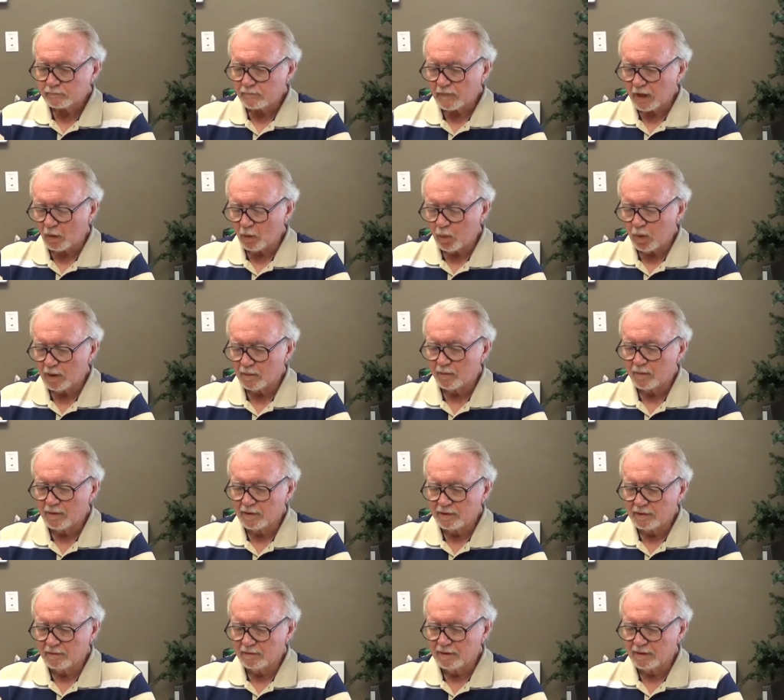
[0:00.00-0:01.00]
So what
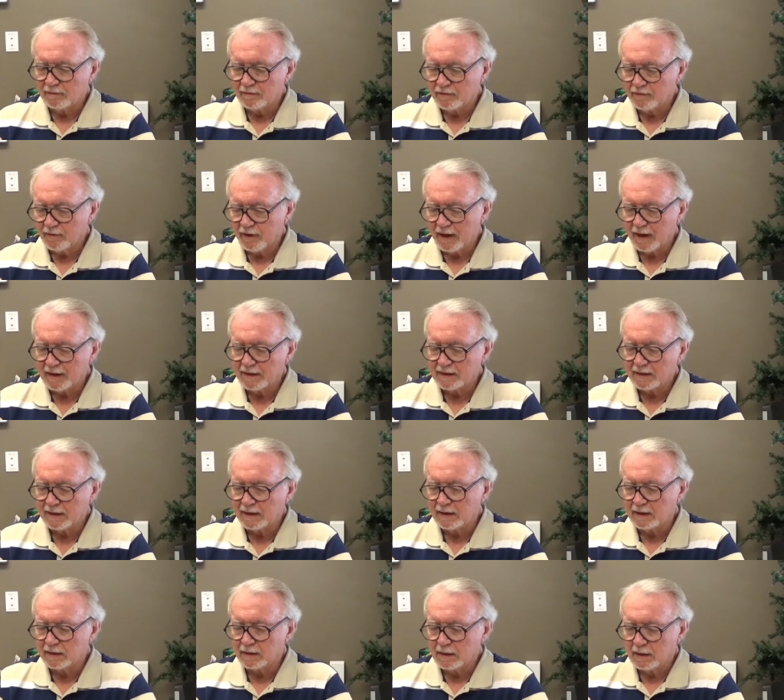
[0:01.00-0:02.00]
we're doing is trying to
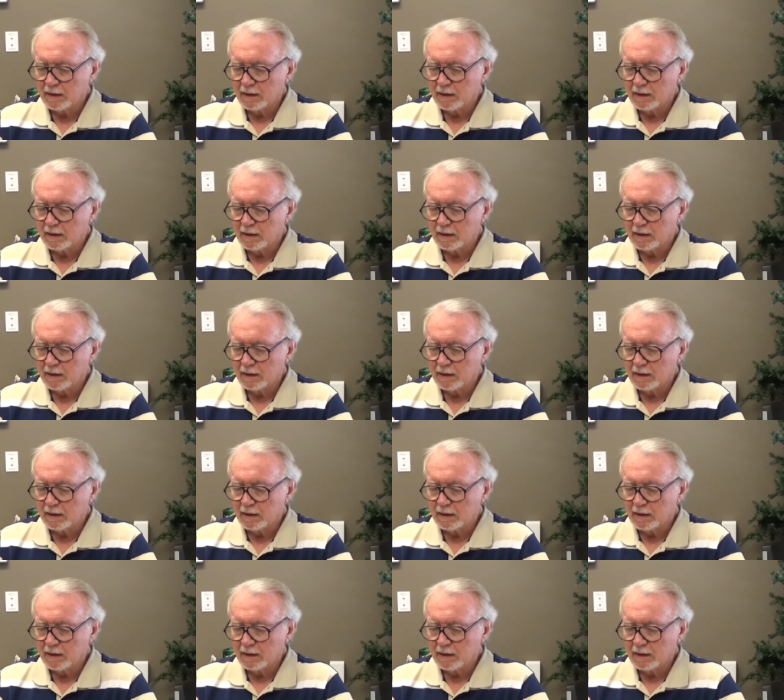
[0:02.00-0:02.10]
get